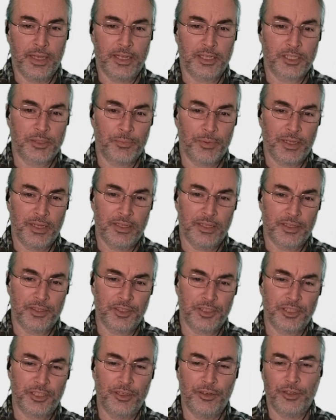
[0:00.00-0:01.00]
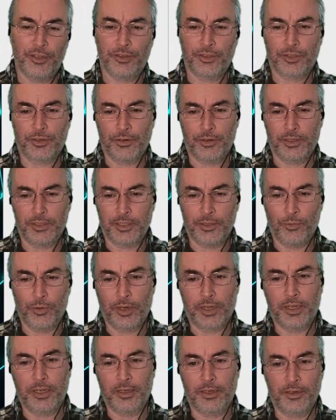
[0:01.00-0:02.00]
explained that the studio is currently
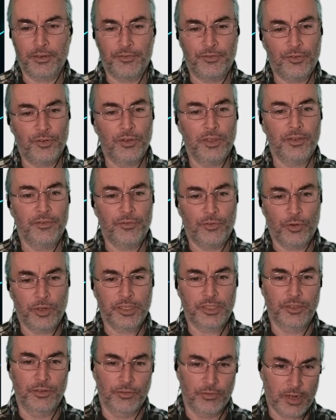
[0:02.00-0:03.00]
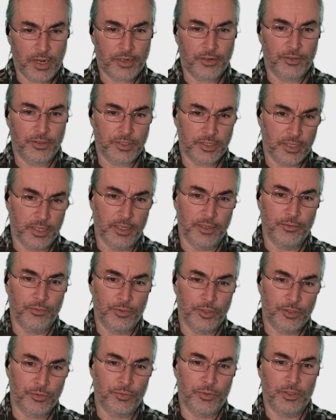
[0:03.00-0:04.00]
working on a fully voiced director's cut,
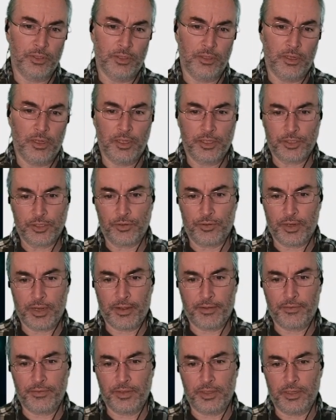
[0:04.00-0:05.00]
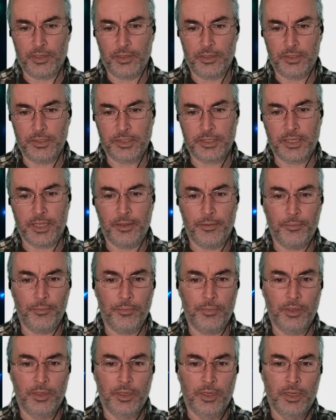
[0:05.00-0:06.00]
which will also have the same
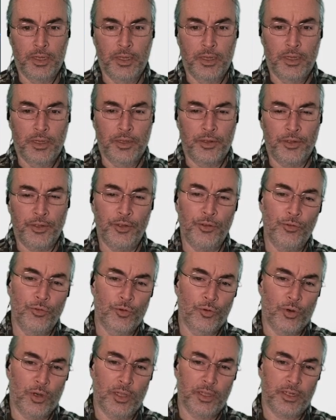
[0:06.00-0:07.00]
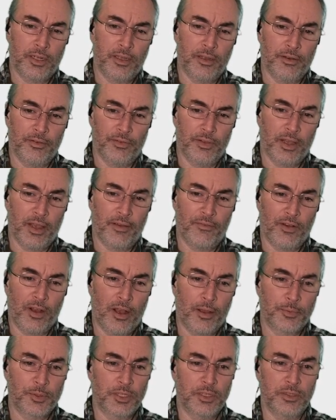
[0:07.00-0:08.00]
new quality of life
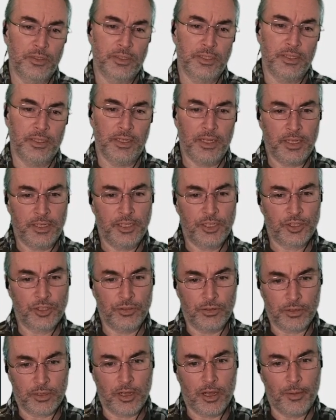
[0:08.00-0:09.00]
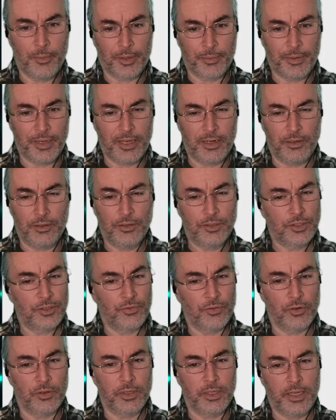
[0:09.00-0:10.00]
options and additional comic panels
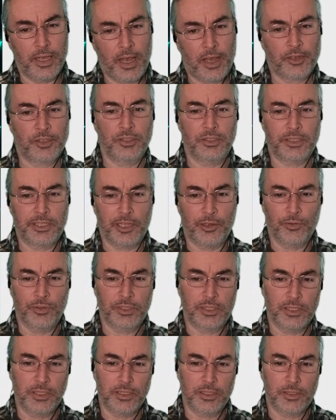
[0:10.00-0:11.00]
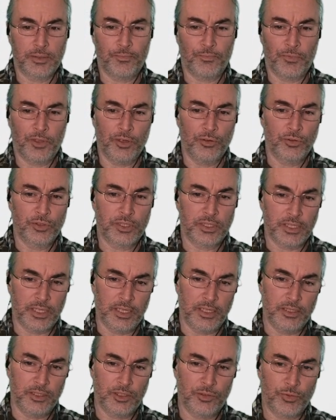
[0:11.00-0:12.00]
for the action sequences. Those
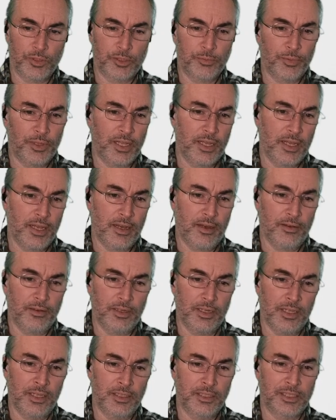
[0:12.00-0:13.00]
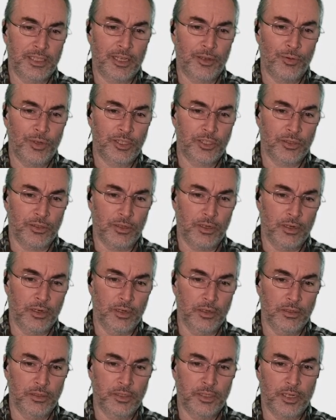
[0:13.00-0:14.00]
scenes, which play out in sequential
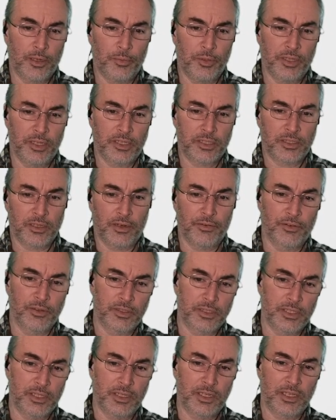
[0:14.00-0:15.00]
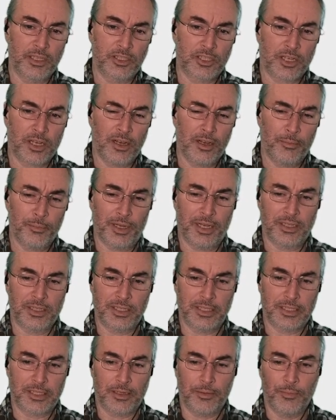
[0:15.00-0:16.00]
art, double as Sovereign Syndicate's combat
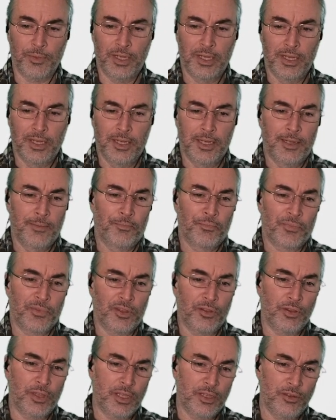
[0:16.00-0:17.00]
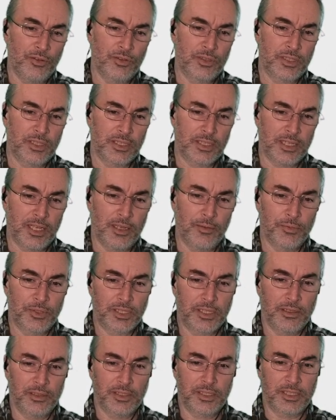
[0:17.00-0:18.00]
system, though they use the same
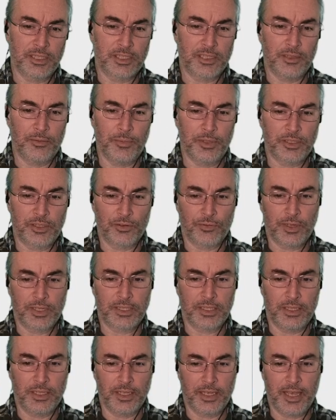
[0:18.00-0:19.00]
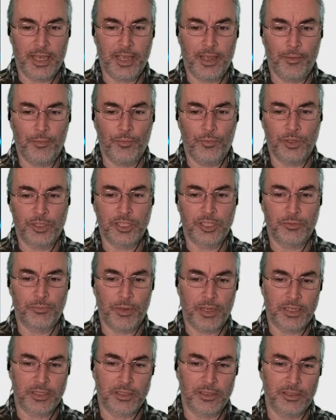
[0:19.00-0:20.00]
skill system as the rest of the game, which is
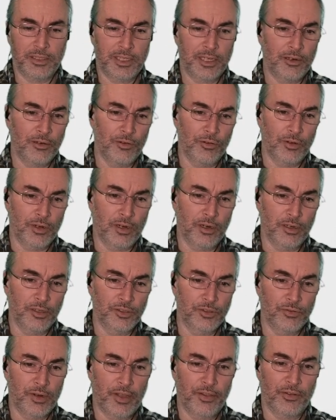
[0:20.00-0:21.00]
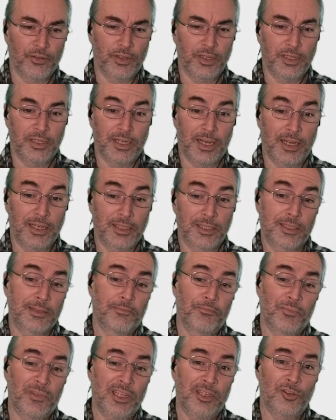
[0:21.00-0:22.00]
based on tarot cards rather than dice.
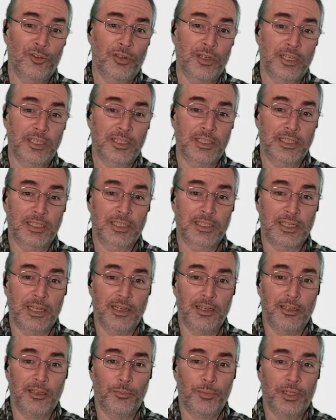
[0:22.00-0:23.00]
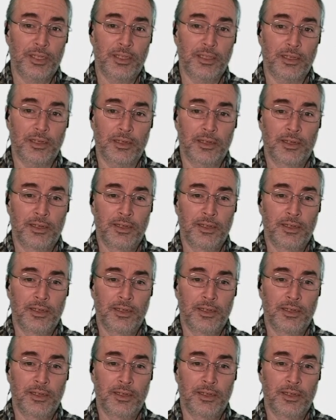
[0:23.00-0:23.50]
Interesting style of play there.